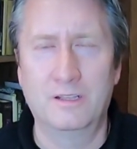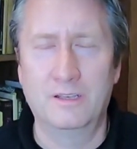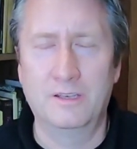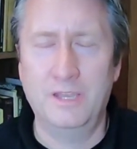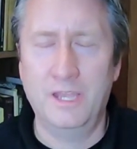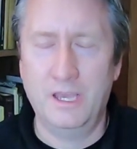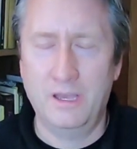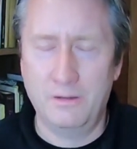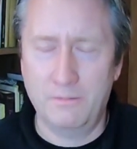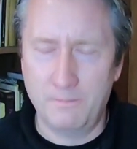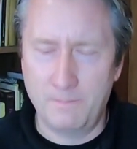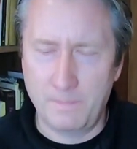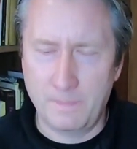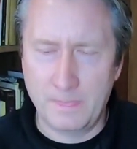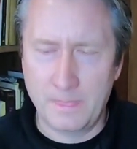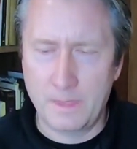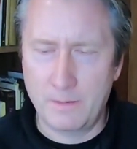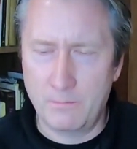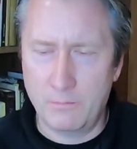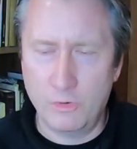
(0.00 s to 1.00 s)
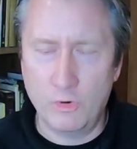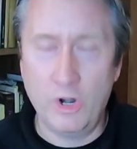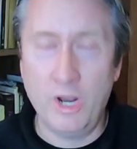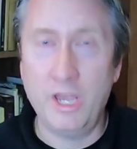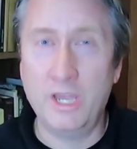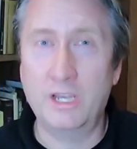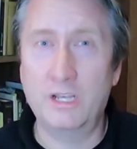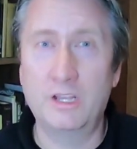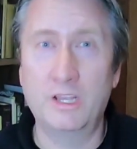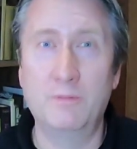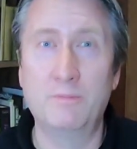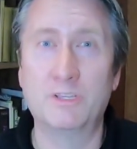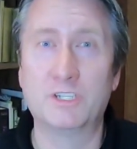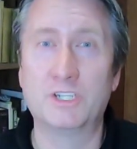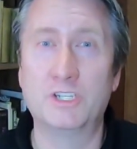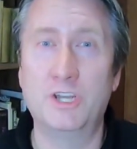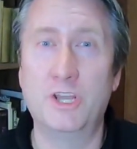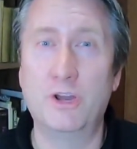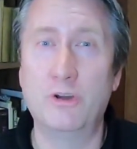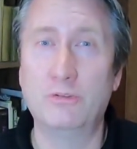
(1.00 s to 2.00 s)
Now, Mariah Clem
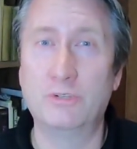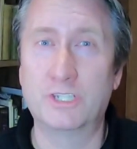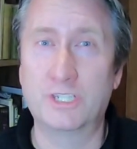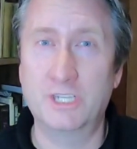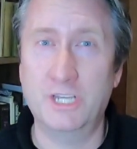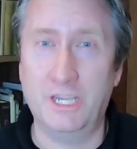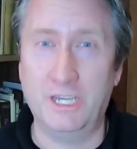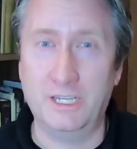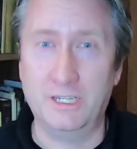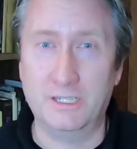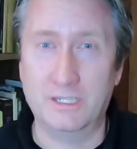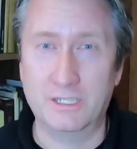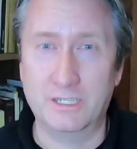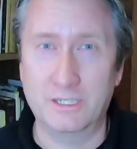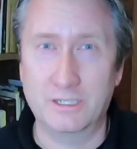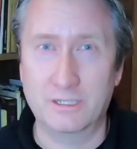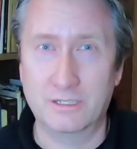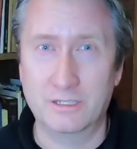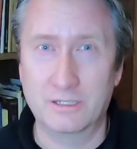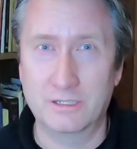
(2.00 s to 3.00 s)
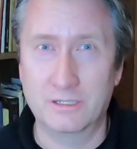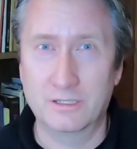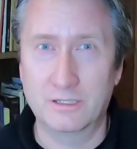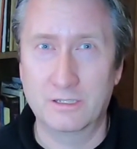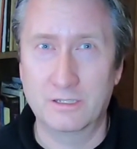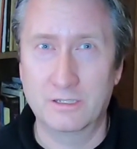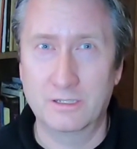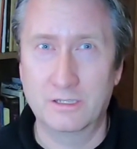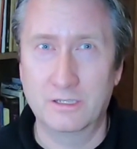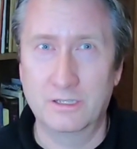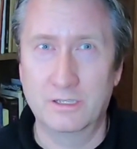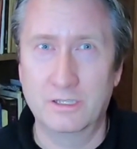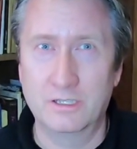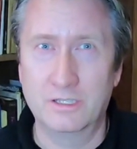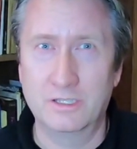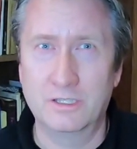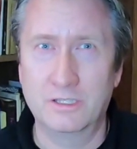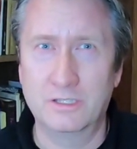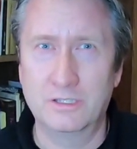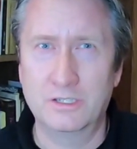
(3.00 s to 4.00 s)
is no saint.
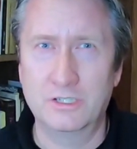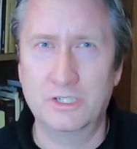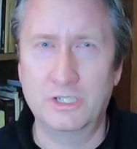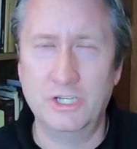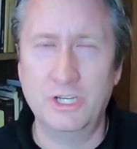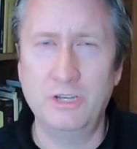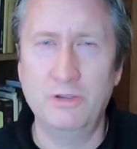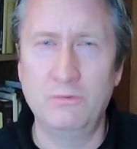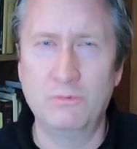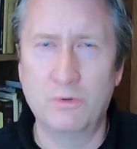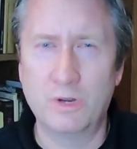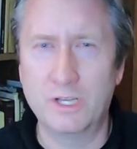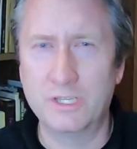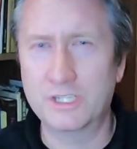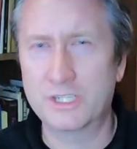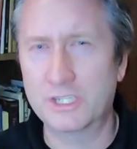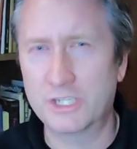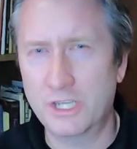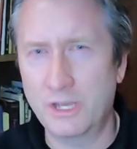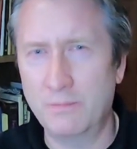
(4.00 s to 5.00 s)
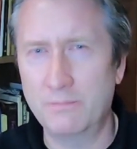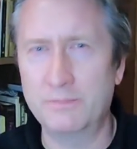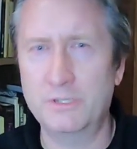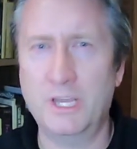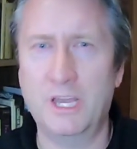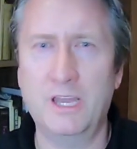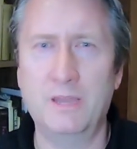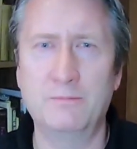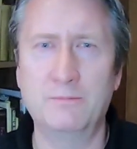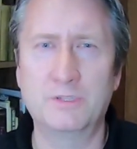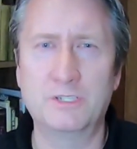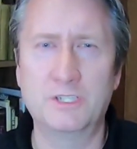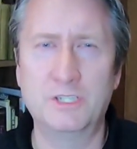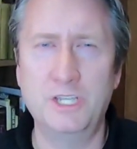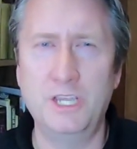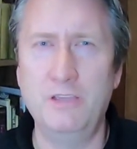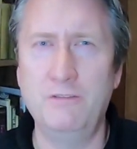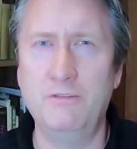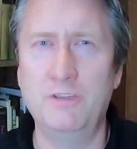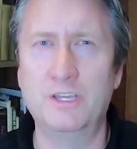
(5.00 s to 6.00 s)
She was sometimes
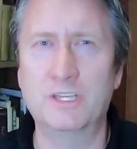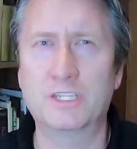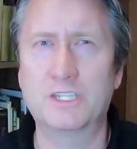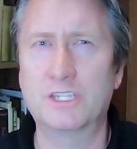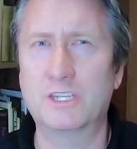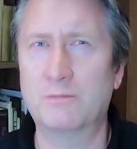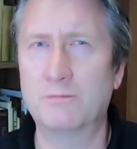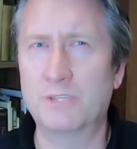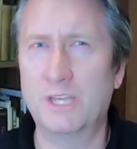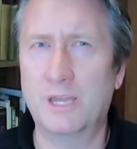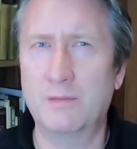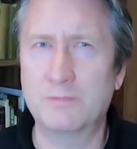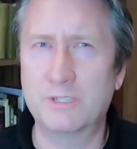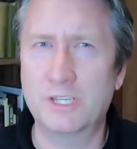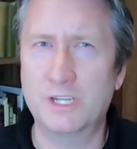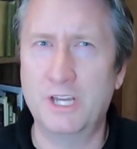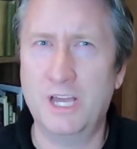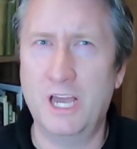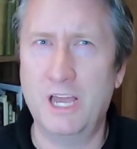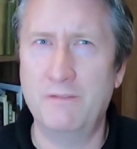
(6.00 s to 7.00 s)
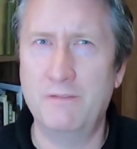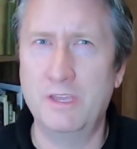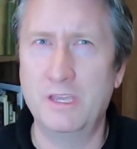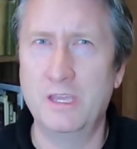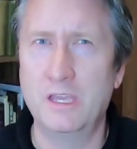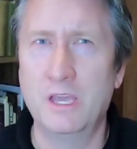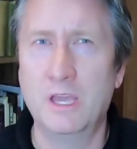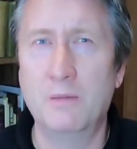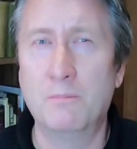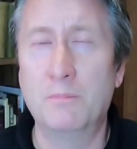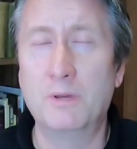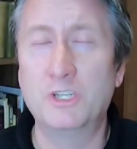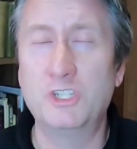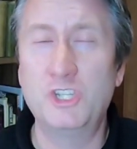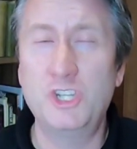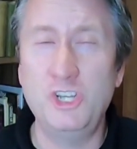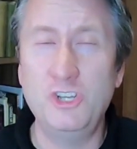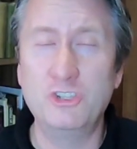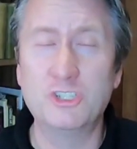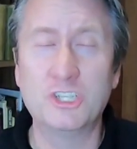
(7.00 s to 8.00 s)
devious, sometimes conniving, but
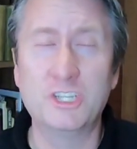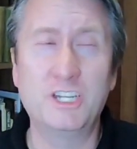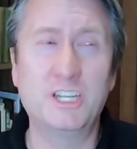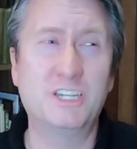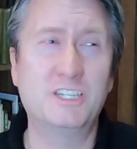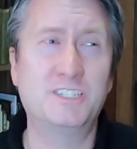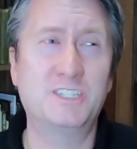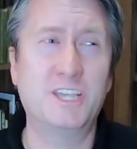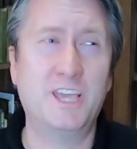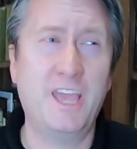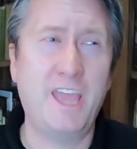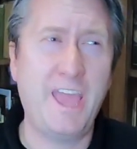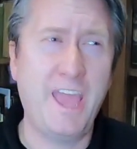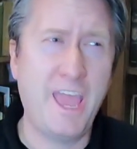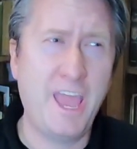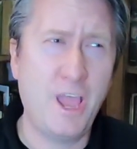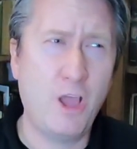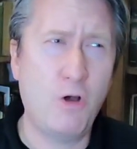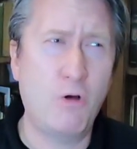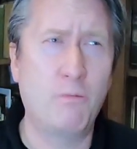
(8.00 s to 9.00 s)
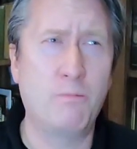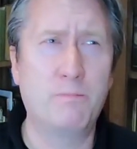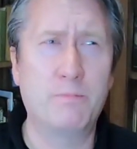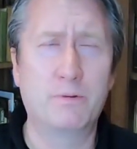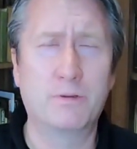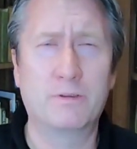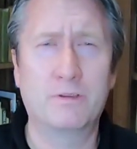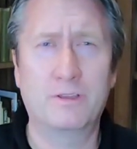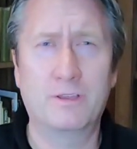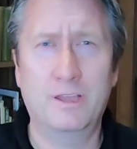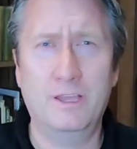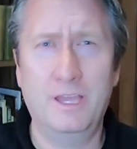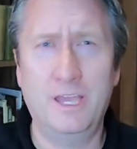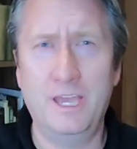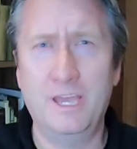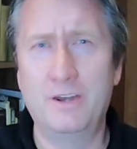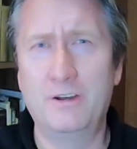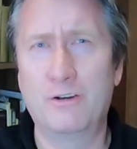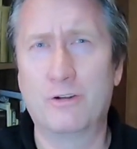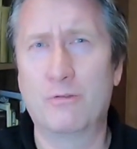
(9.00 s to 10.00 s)
she usually did it to help
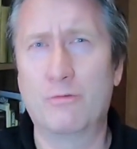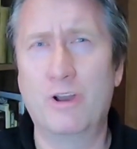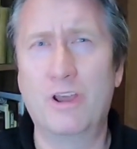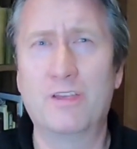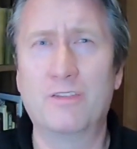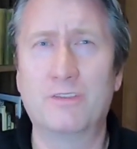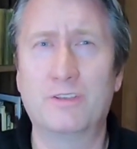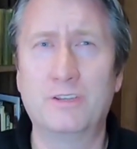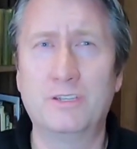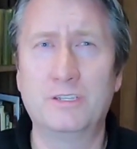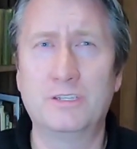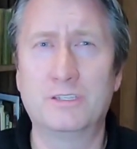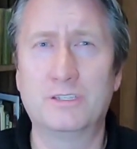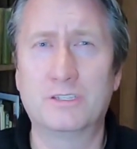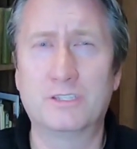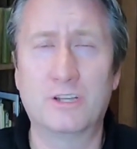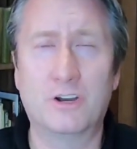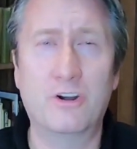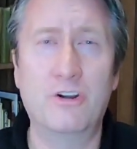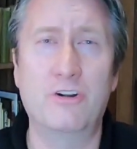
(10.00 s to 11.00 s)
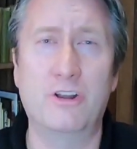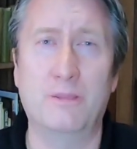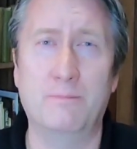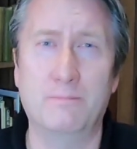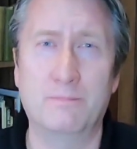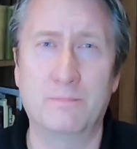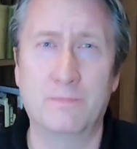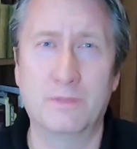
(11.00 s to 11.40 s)
Edgar rather than to hurt him.